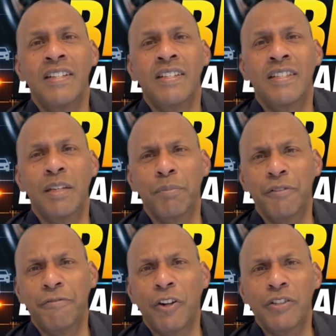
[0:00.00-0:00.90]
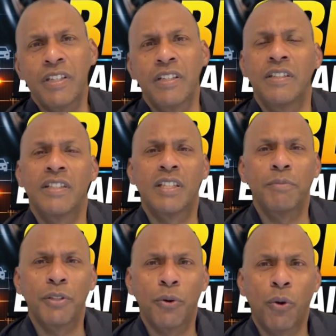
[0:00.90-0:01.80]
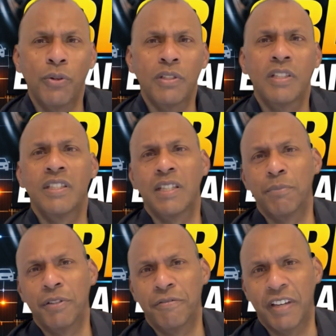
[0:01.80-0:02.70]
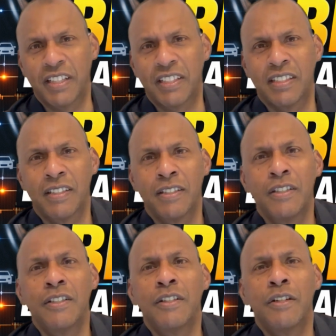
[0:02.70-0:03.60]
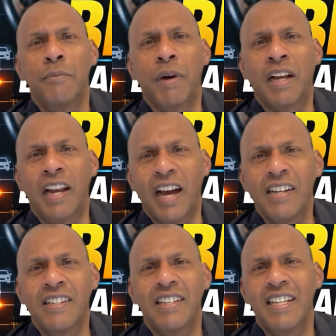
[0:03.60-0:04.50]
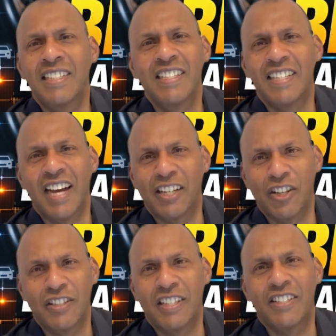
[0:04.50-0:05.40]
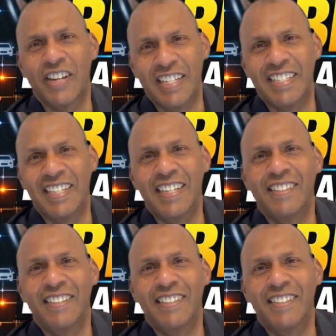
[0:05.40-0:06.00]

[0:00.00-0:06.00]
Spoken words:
Simple fault, simple cause, simple fix. But luck isn't a diagnostic strategy.